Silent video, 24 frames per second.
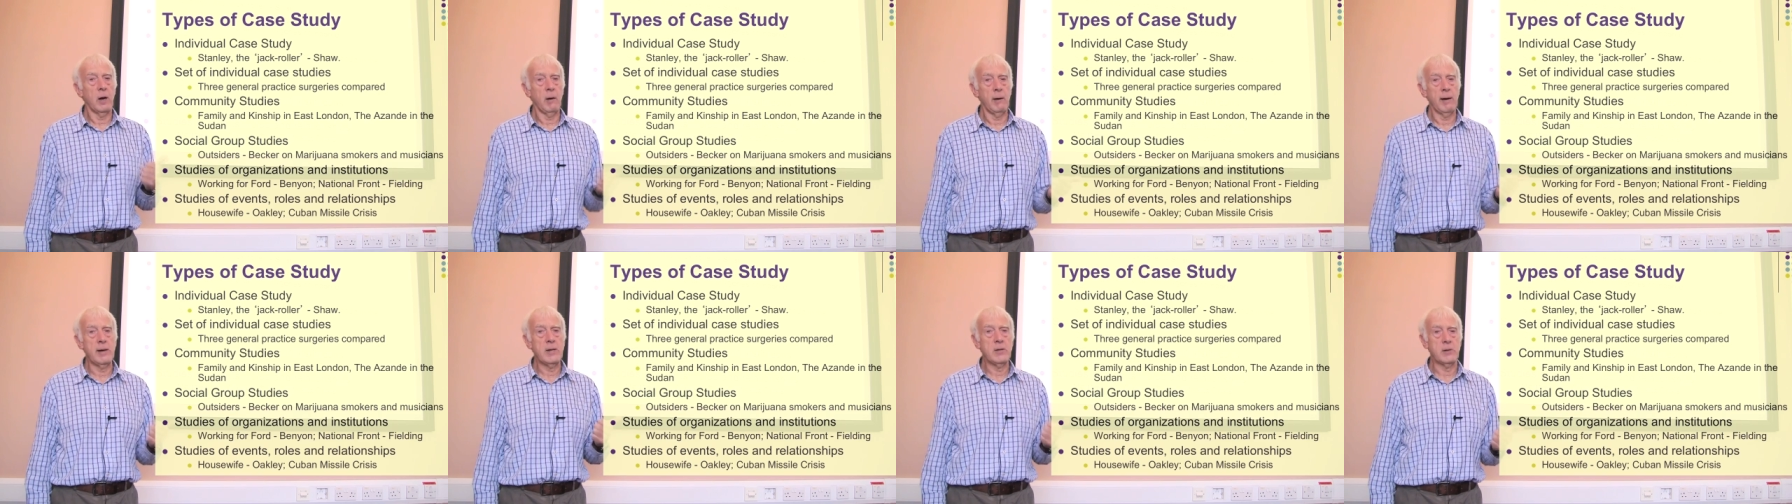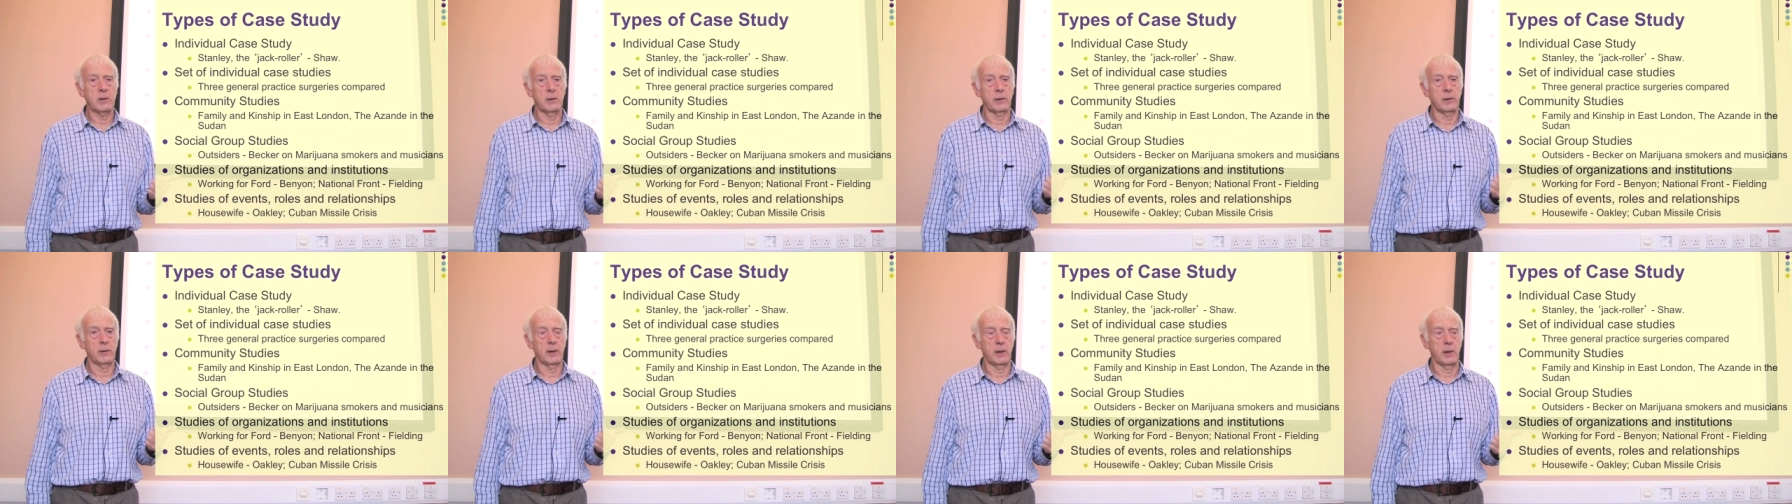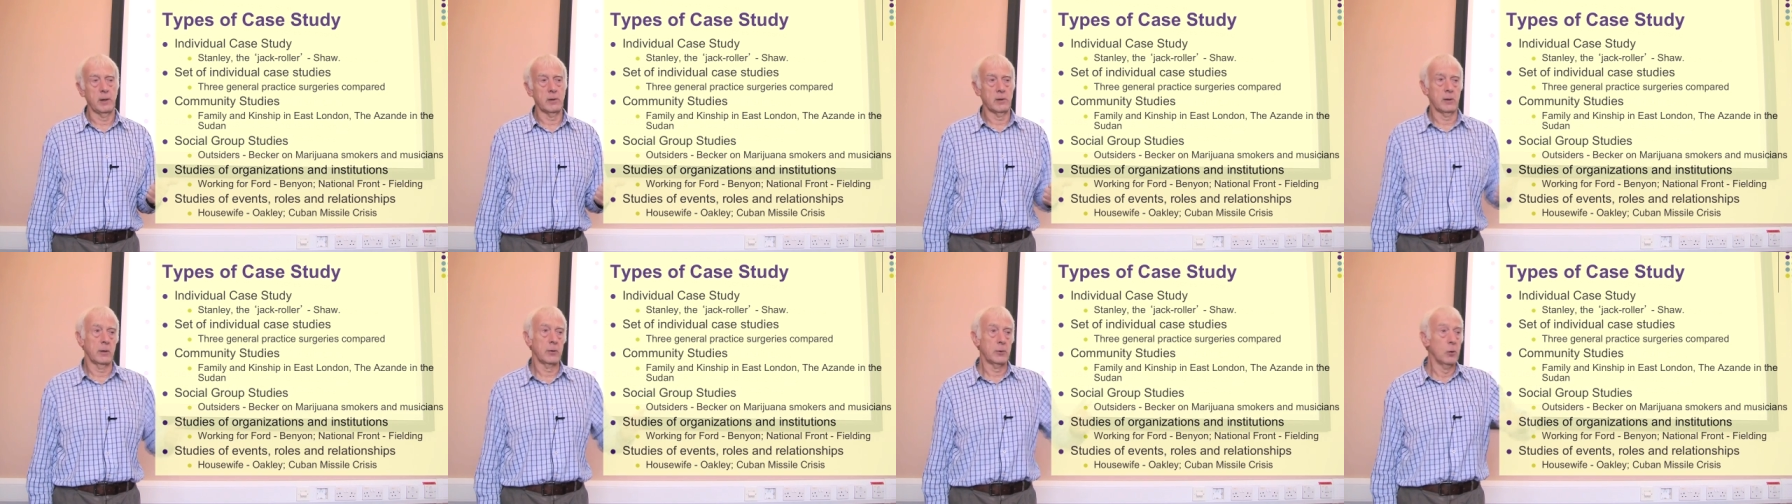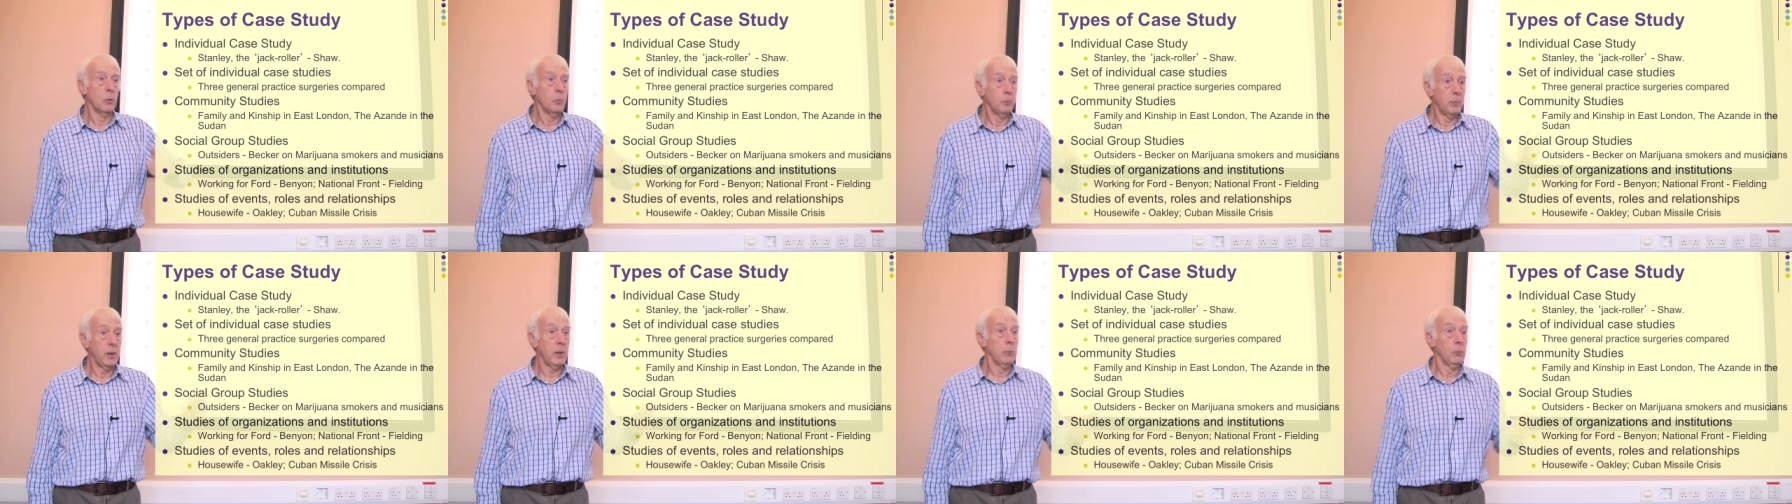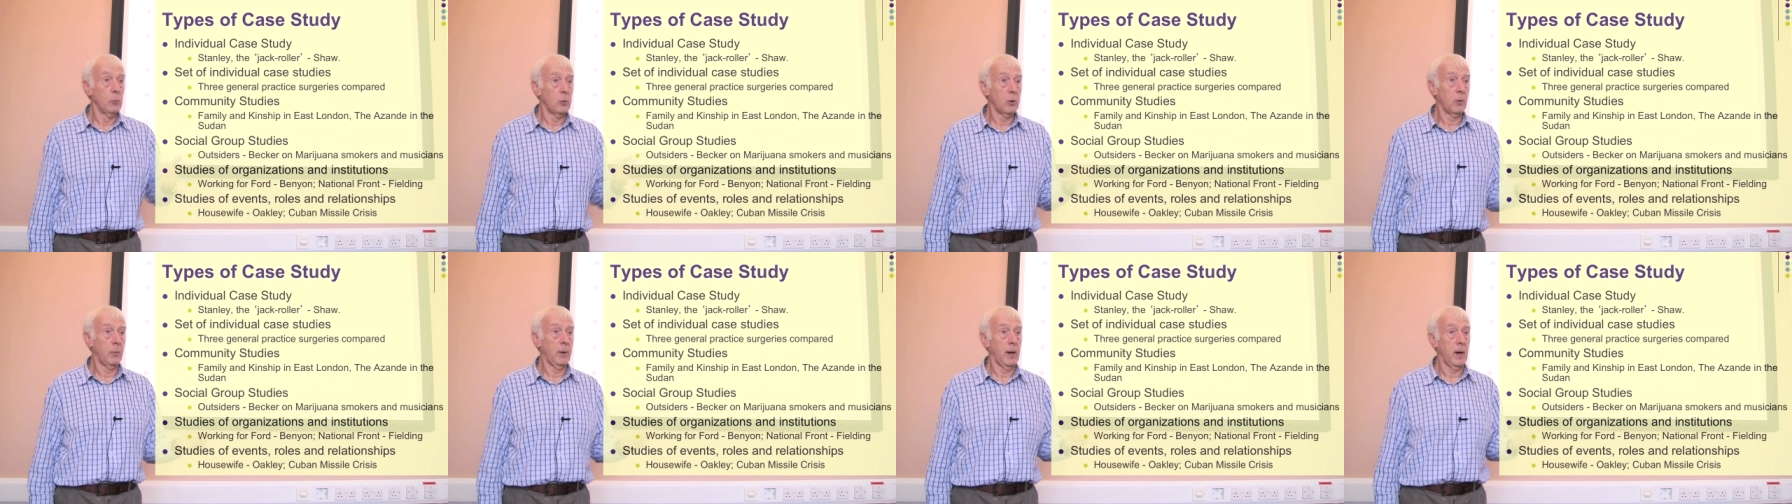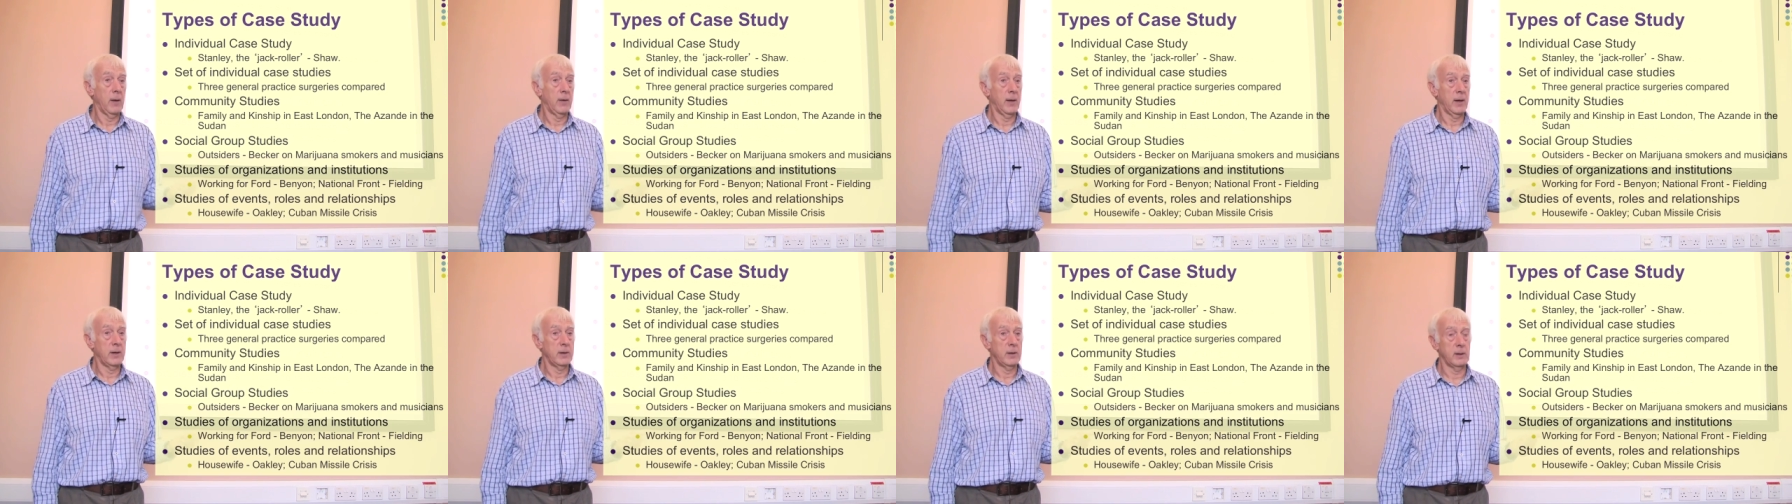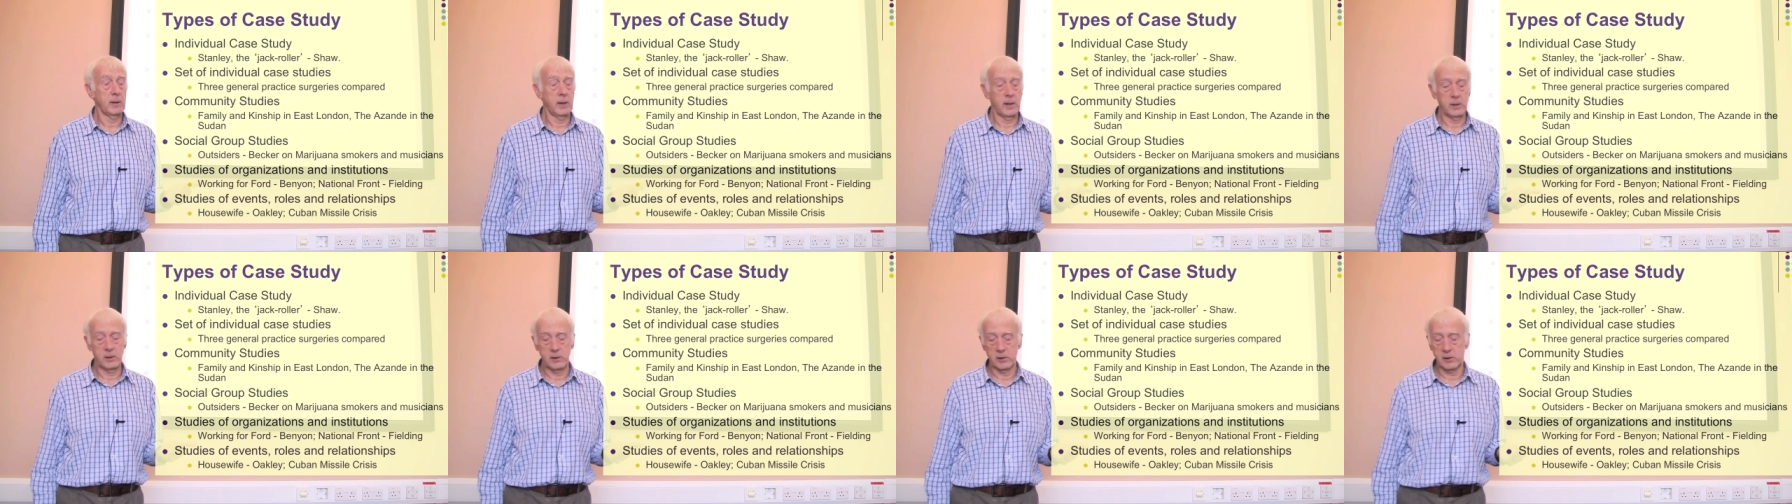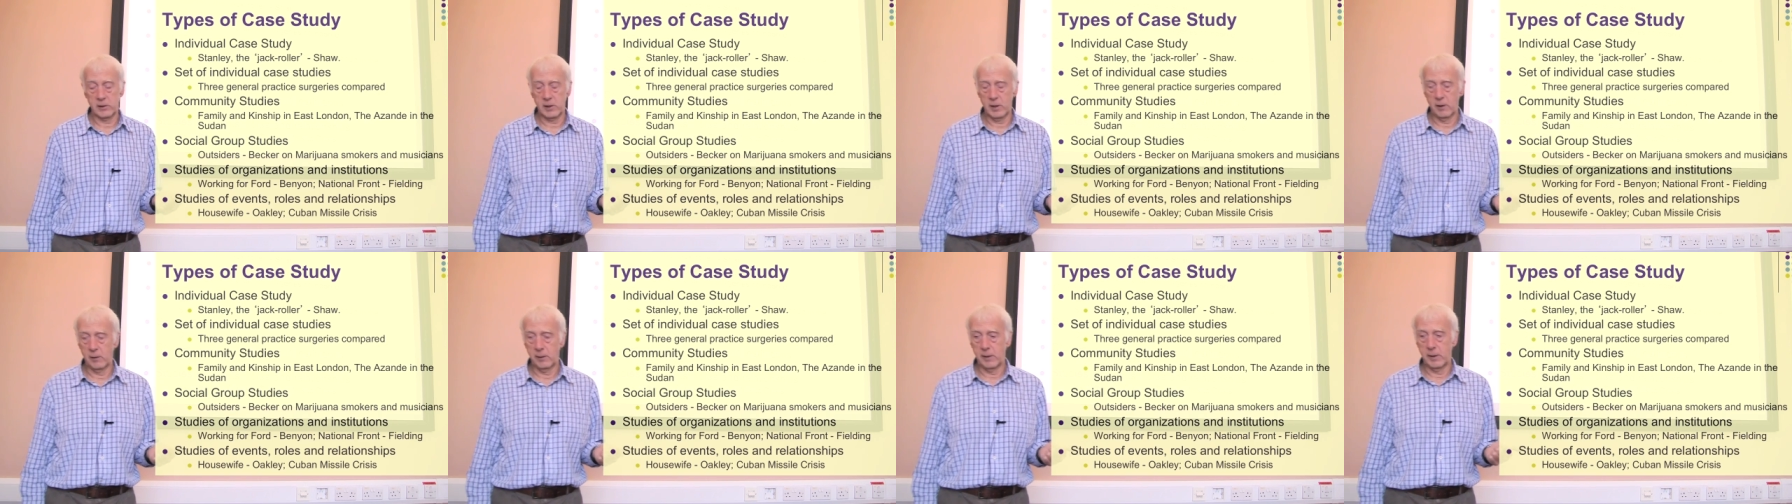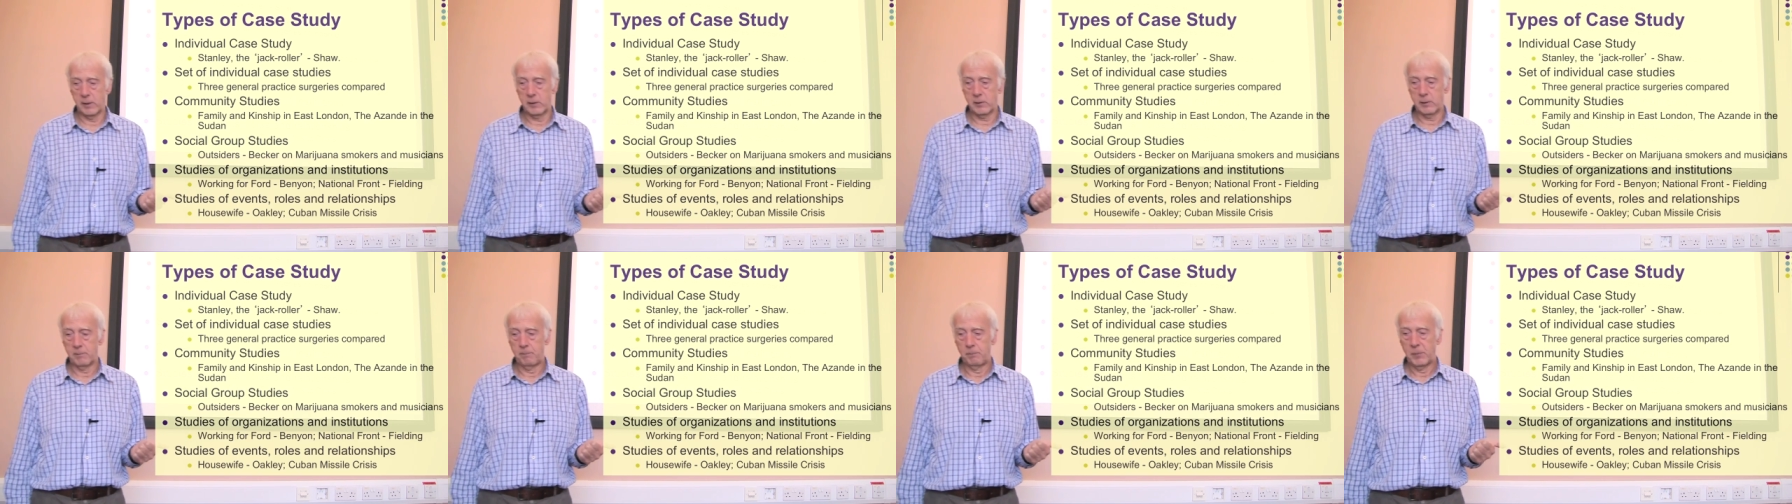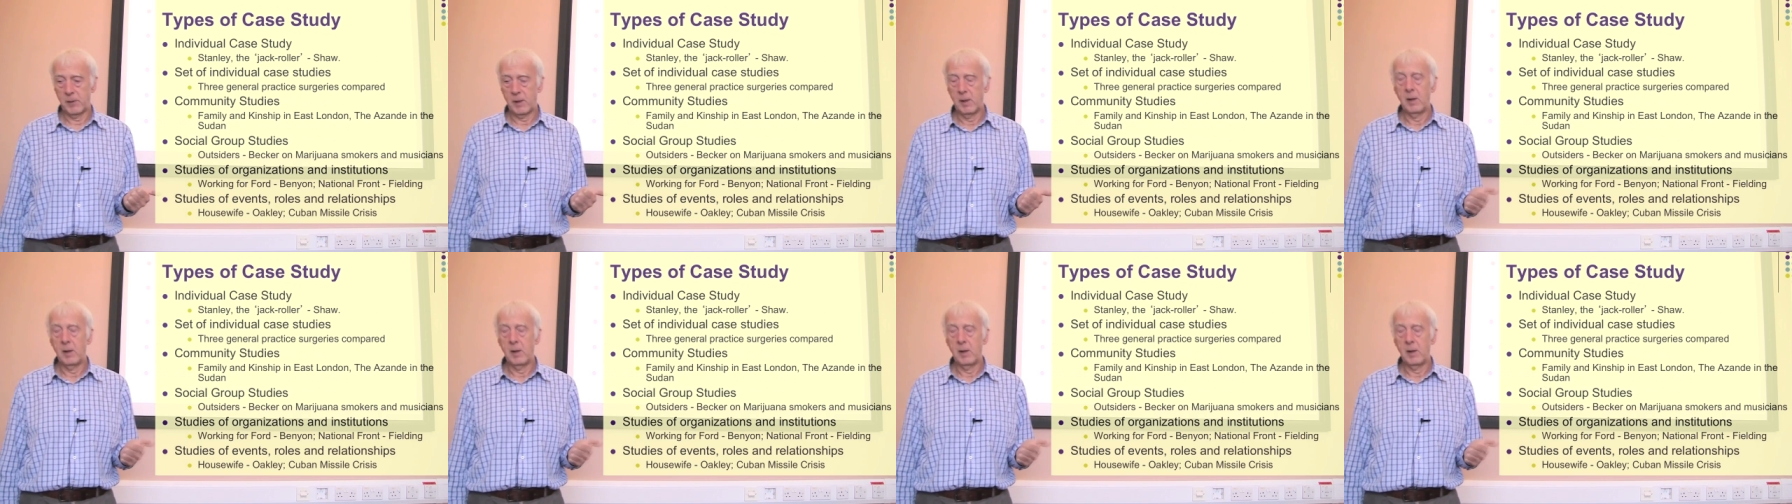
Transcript: kinds of things, and I'll talk a bit more about that in later slides,